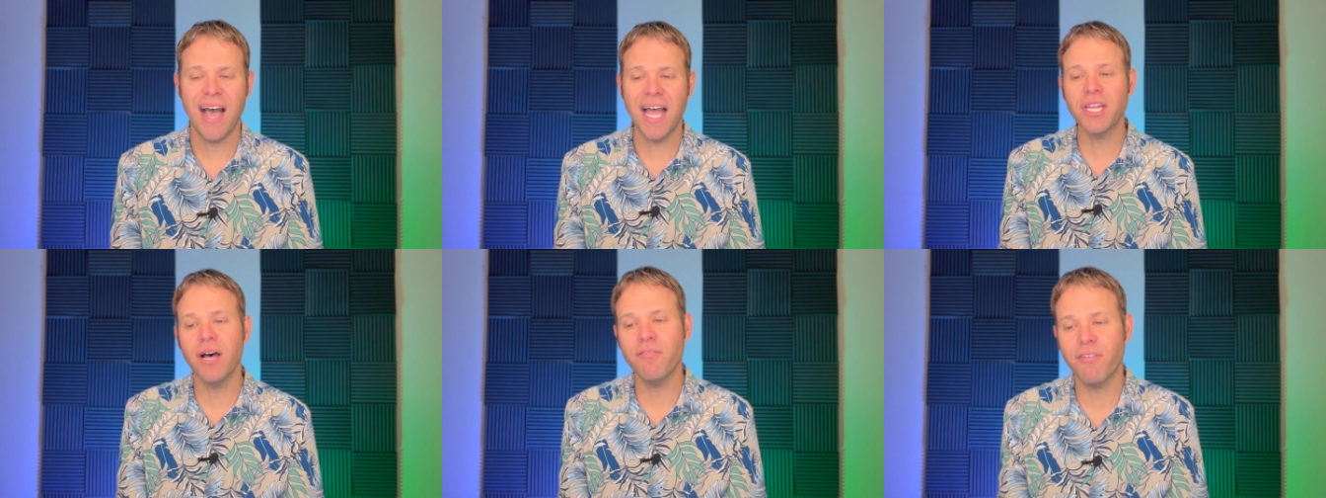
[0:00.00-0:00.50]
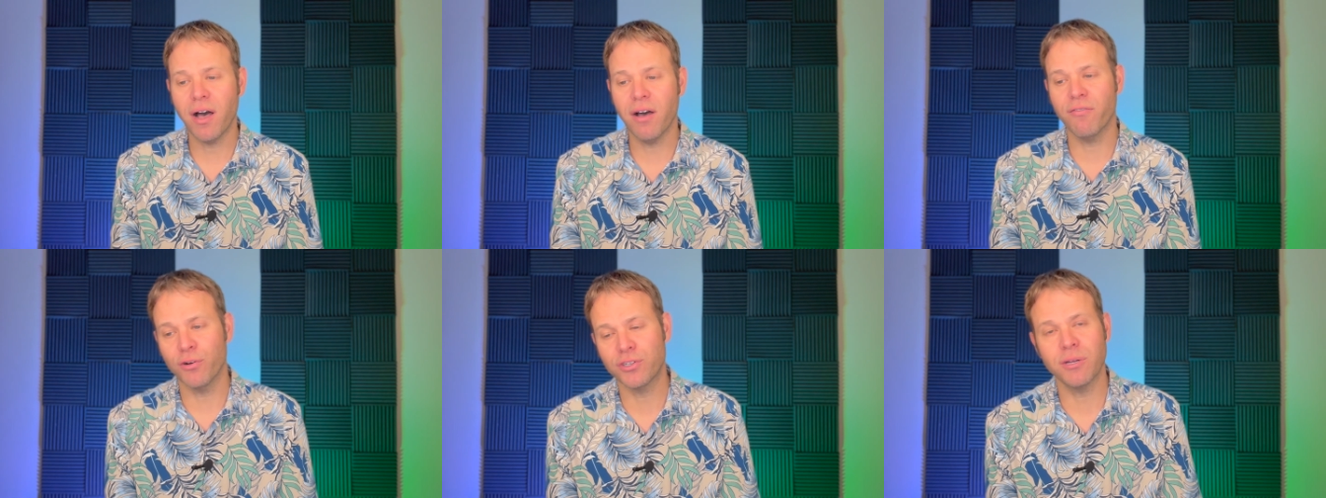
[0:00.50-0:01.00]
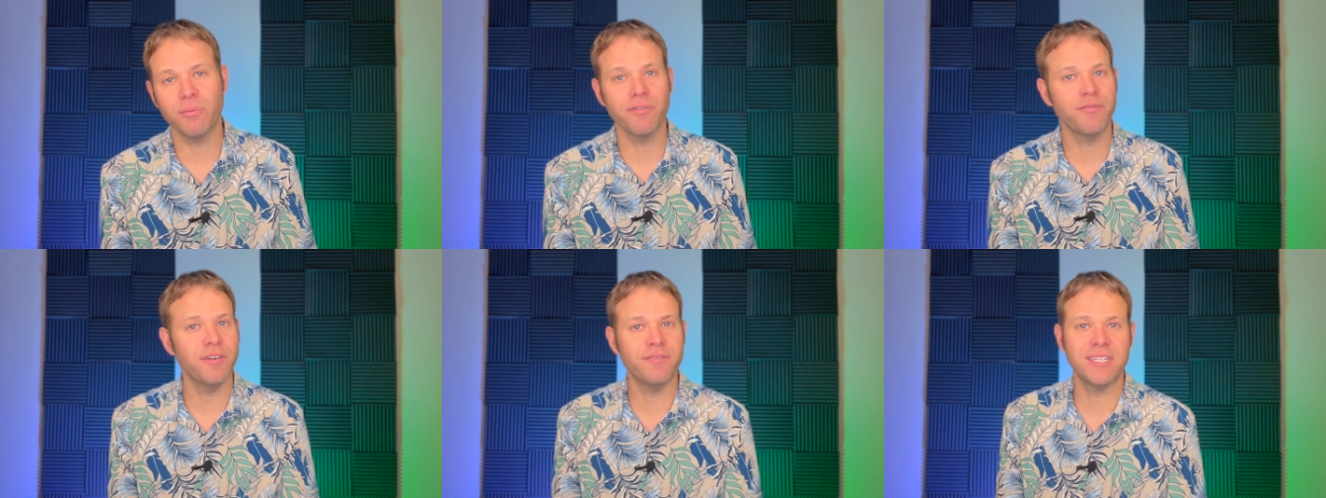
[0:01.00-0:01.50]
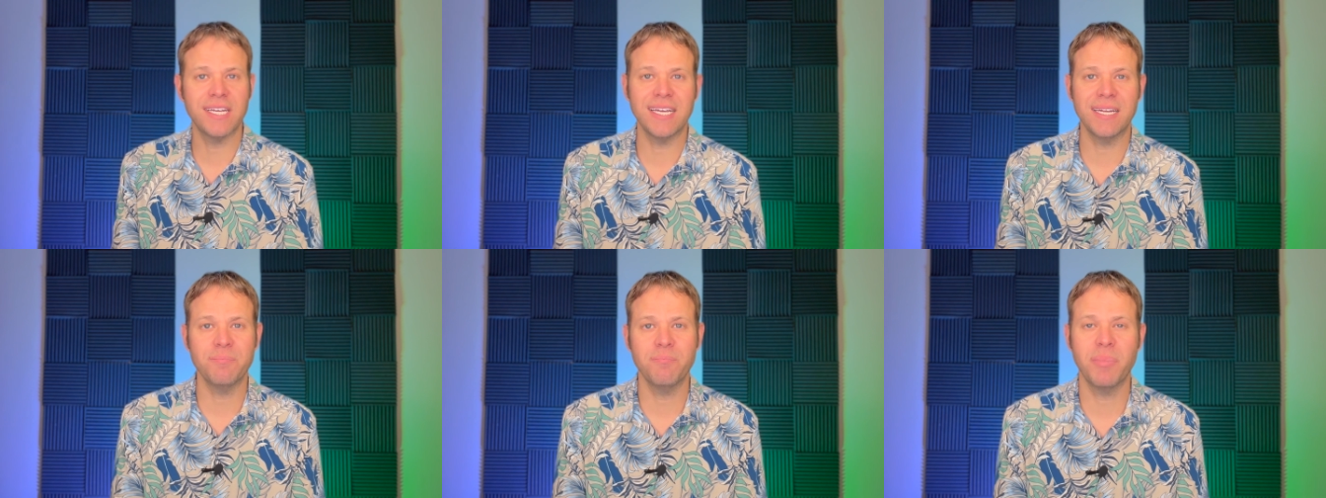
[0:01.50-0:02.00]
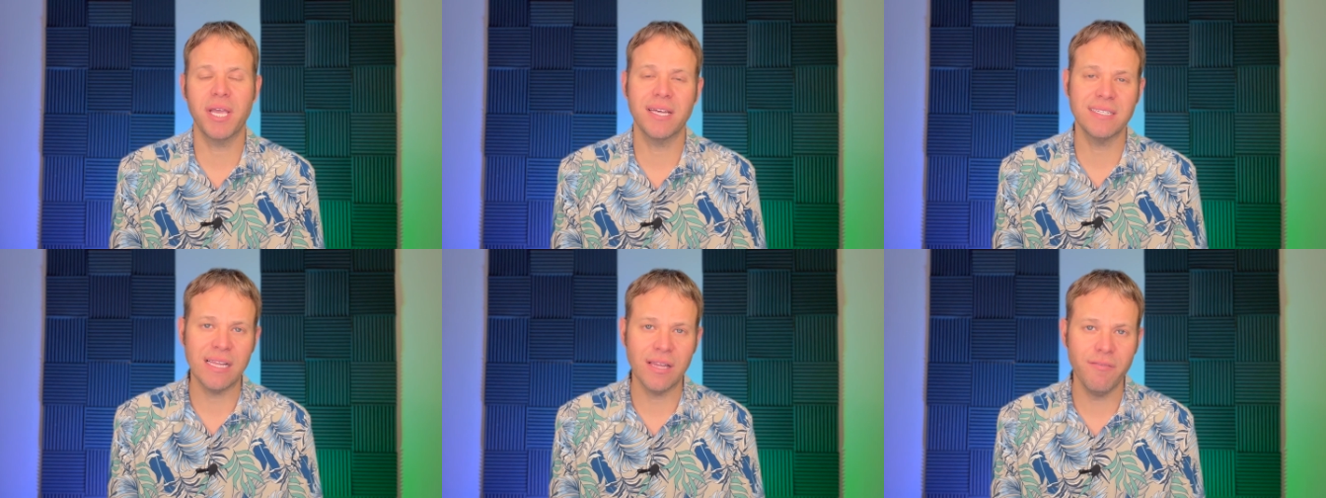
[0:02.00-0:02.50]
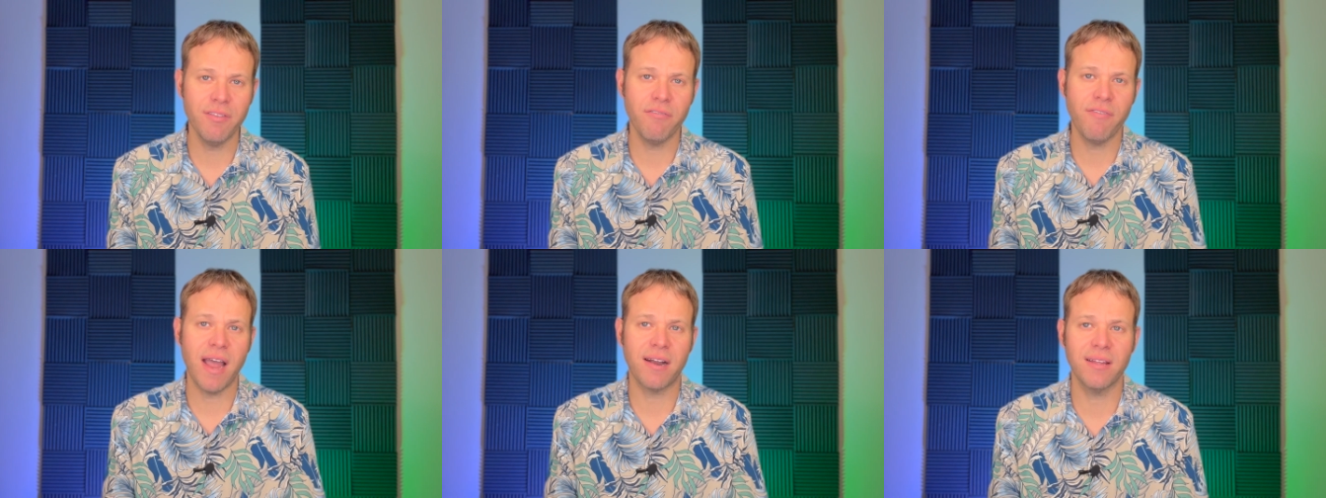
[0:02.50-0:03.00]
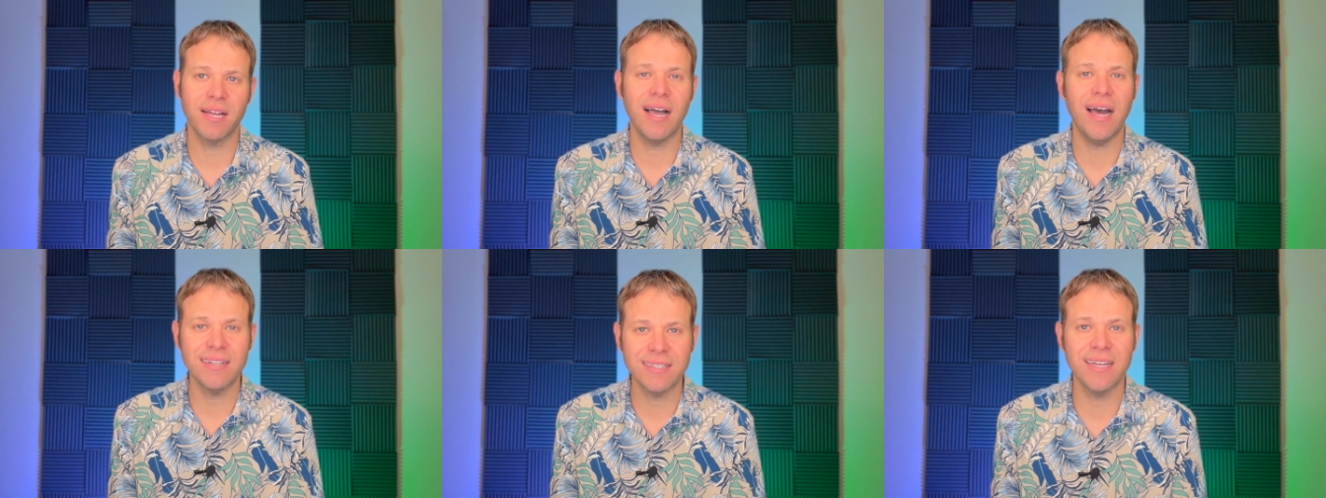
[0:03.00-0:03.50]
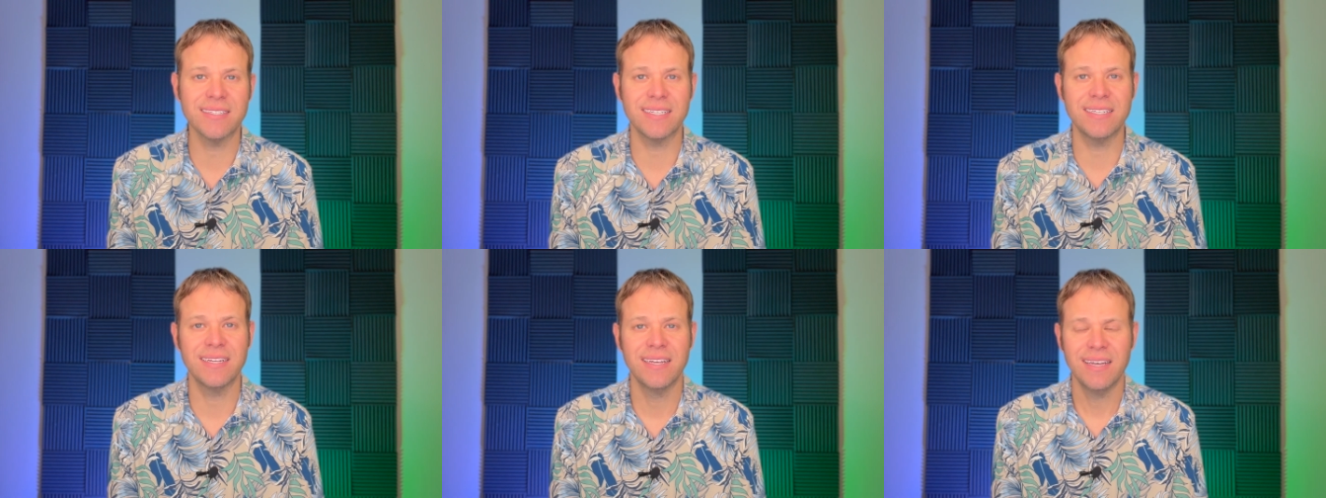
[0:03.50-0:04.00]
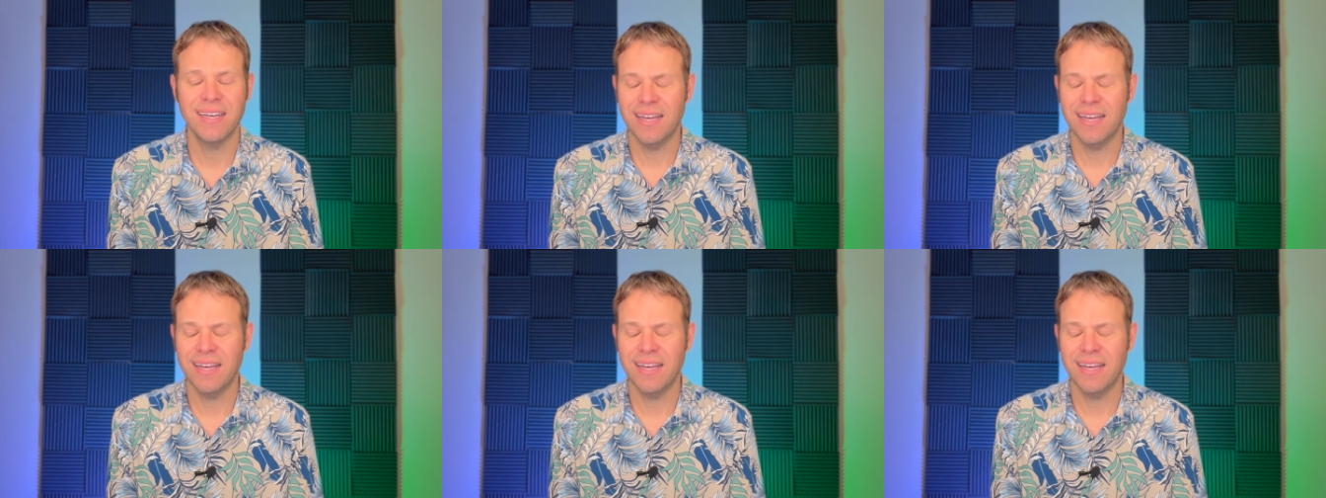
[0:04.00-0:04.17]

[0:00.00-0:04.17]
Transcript: I love uh, verse number 15 because I love the fact that God doesn't.